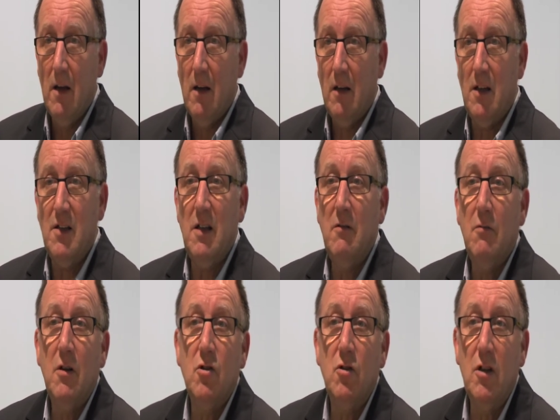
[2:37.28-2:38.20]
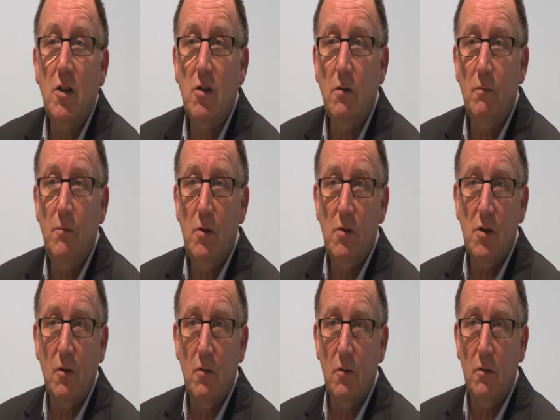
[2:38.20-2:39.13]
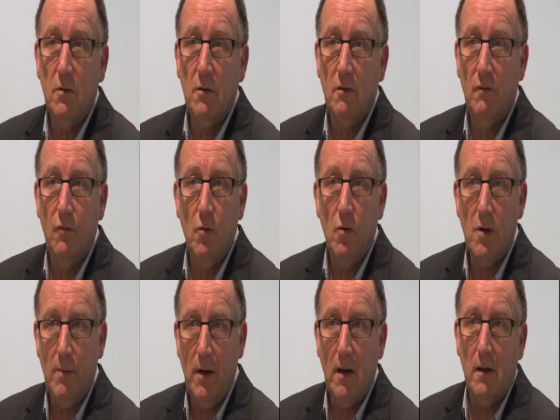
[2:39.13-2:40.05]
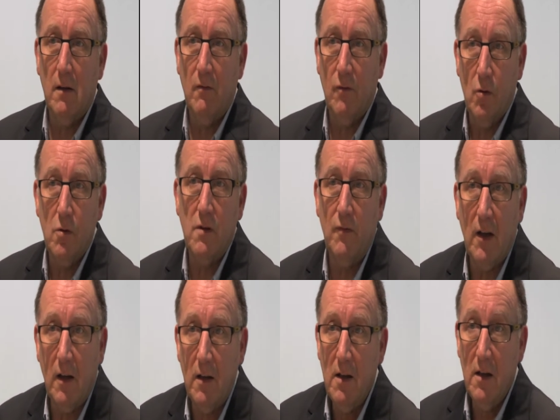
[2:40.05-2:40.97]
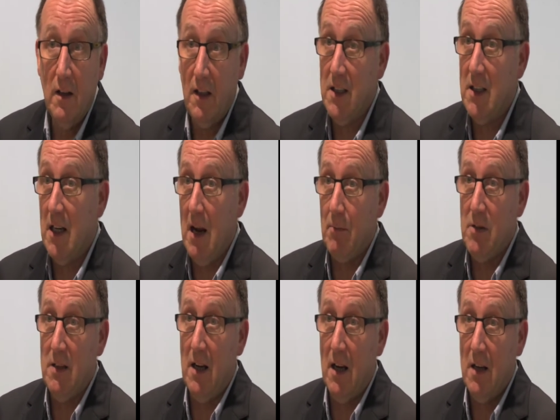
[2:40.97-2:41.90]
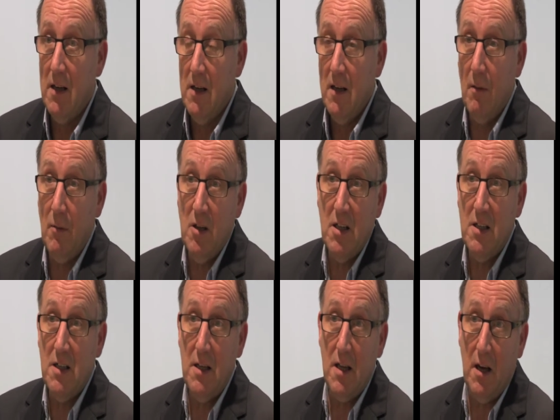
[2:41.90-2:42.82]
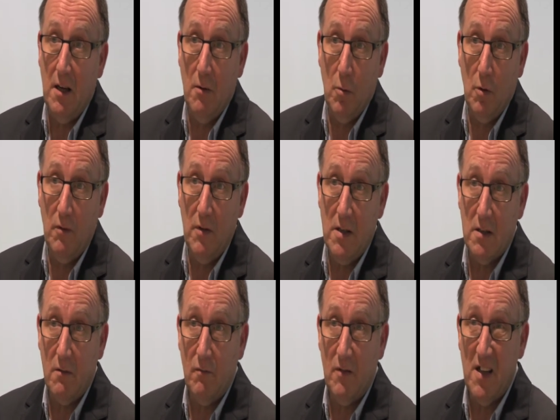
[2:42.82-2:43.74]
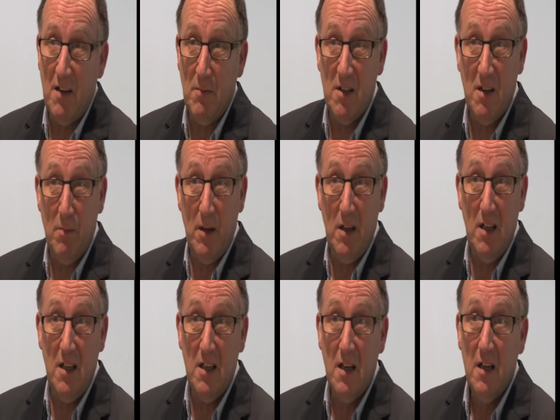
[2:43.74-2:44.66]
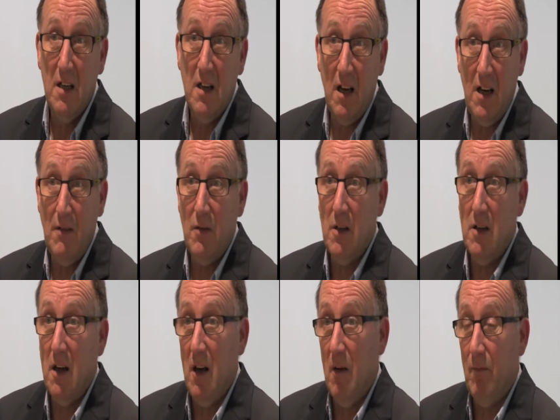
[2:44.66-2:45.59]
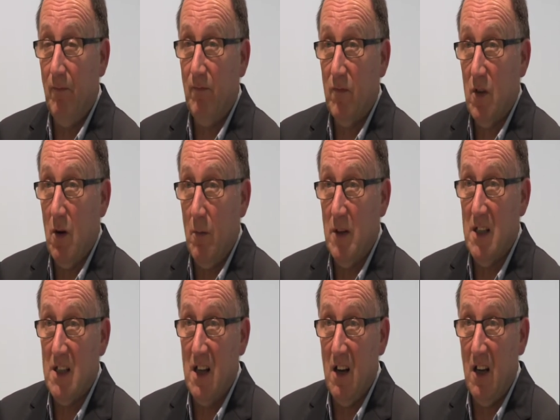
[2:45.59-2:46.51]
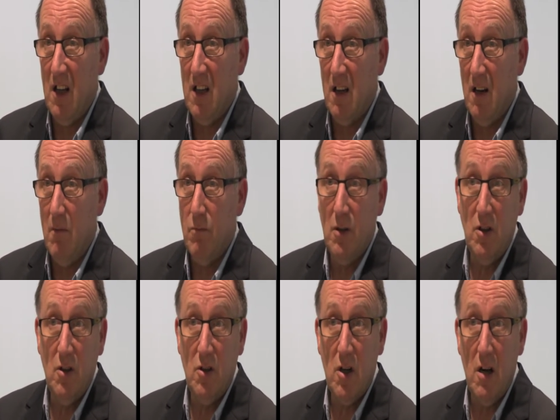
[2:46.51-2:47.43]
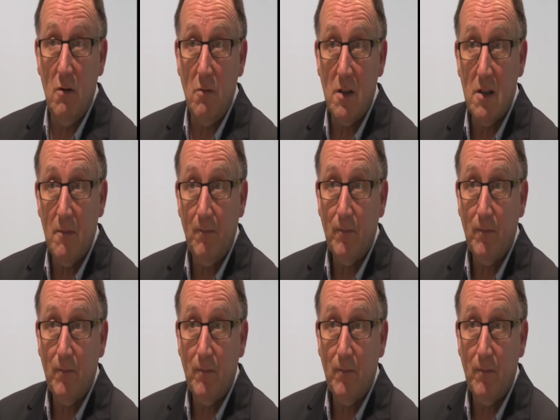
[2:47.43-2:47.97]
continuing the tradition of musical vaudeville and slapstick. I mean, you can see that in the movies of, say, Mr. Bean, and even comedies like Bridget Jones.